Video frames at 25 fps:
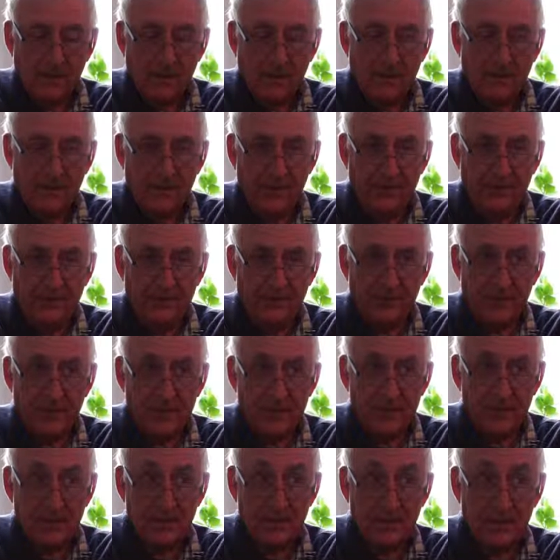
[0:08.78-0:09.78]
And this
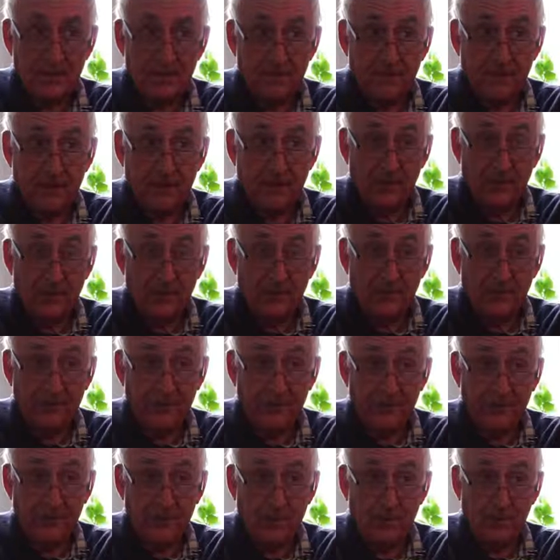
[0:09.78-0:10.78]
started
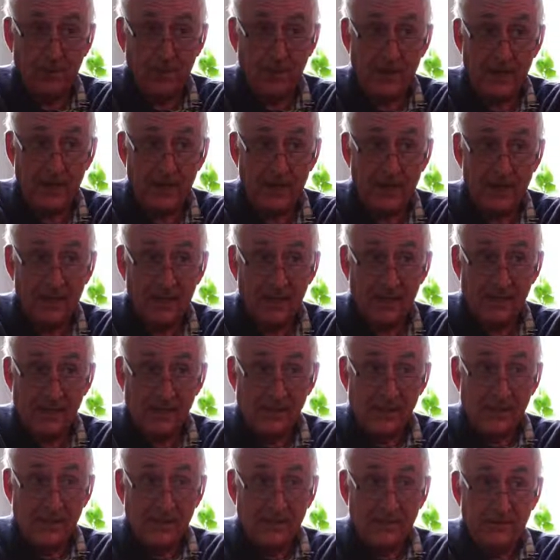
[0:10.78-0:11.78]
because when we
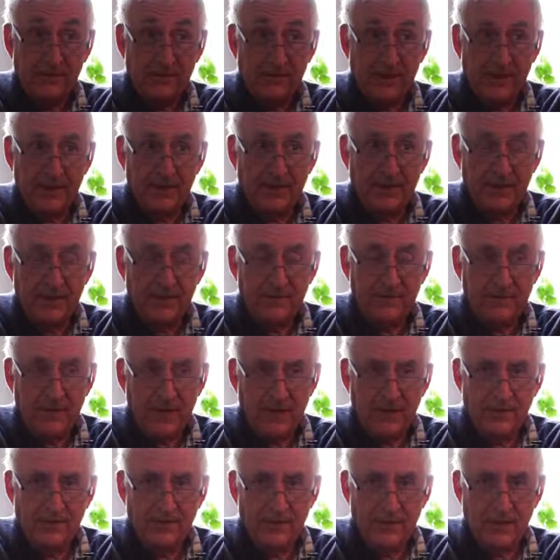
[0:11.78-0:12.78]
ran the
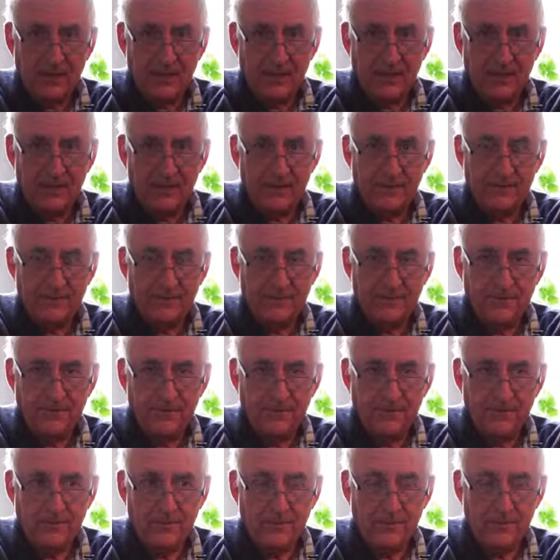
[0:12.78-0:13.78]
advice line
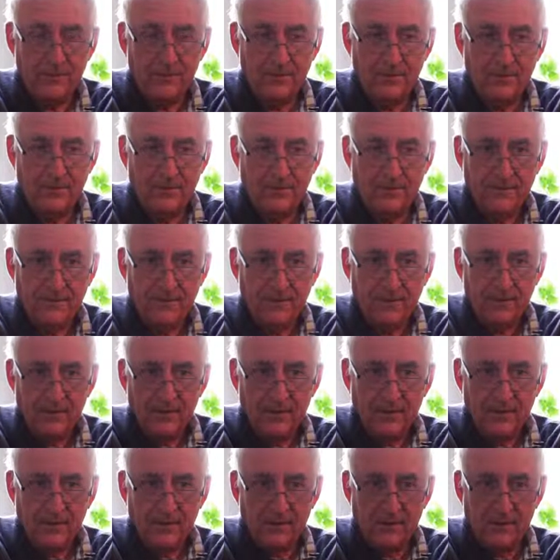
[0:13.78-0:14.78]
for
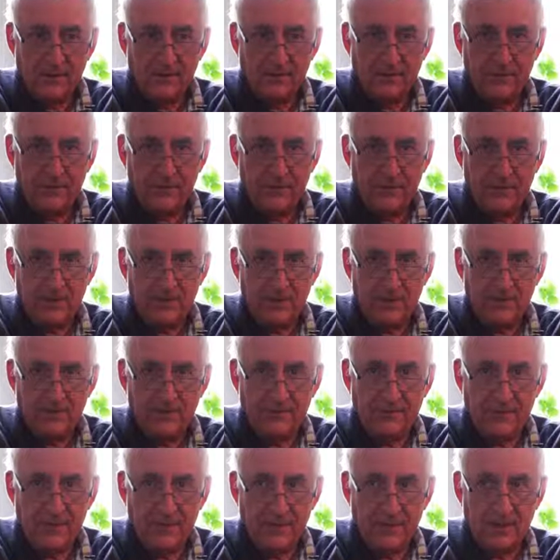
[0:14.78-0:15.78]
Cardiff Community
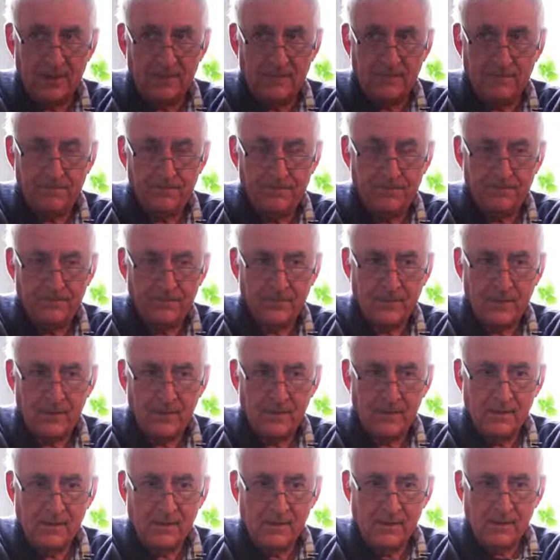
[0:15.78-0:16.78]
Concern,
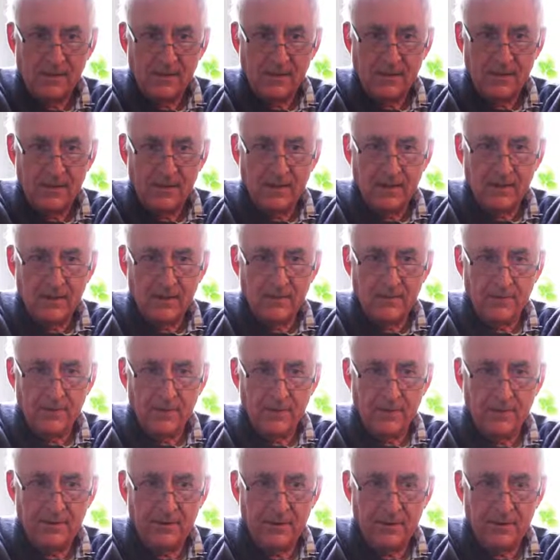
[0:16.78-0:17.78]
we
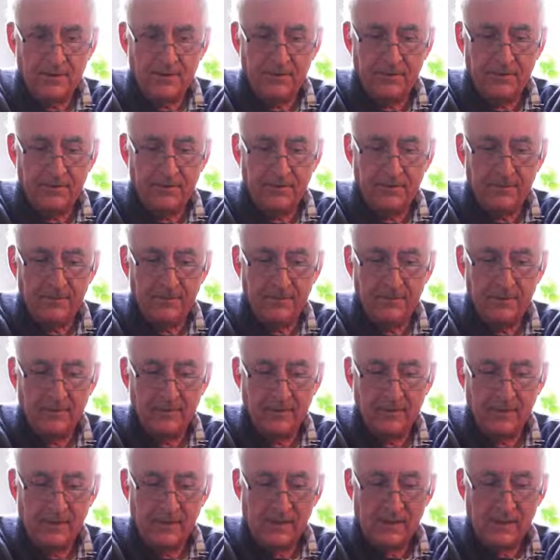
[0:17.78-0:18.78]
had a lot of
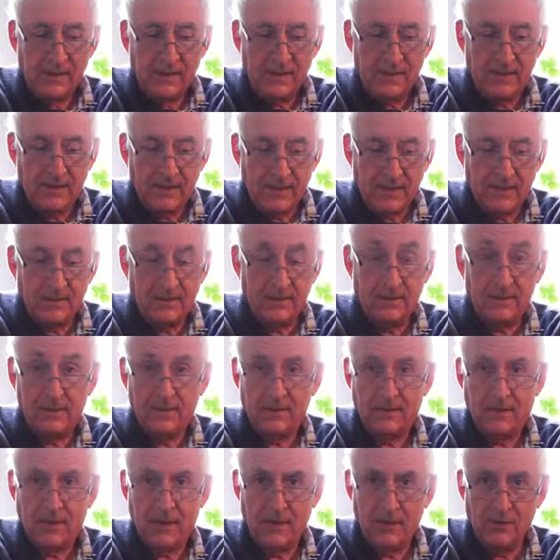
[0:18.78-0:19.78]
young
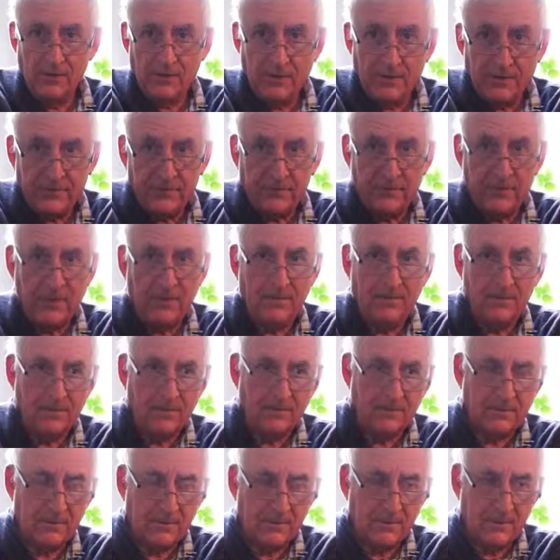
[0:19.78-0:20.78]
homeless people
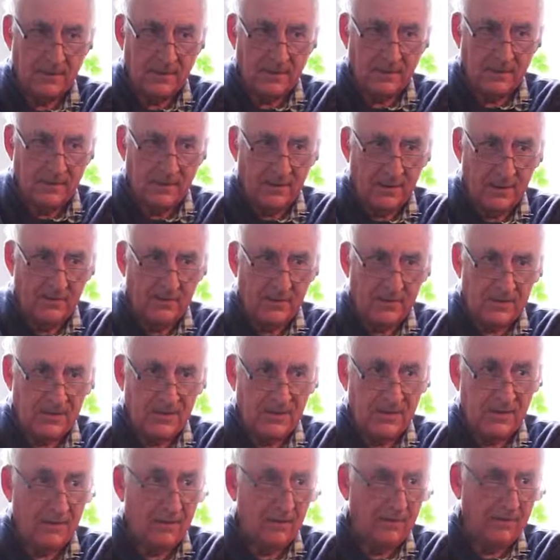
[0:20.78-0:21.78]
come
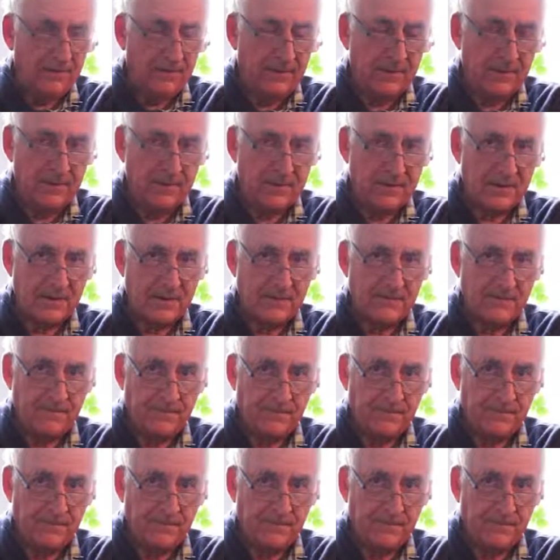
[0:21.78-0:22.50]
into the office,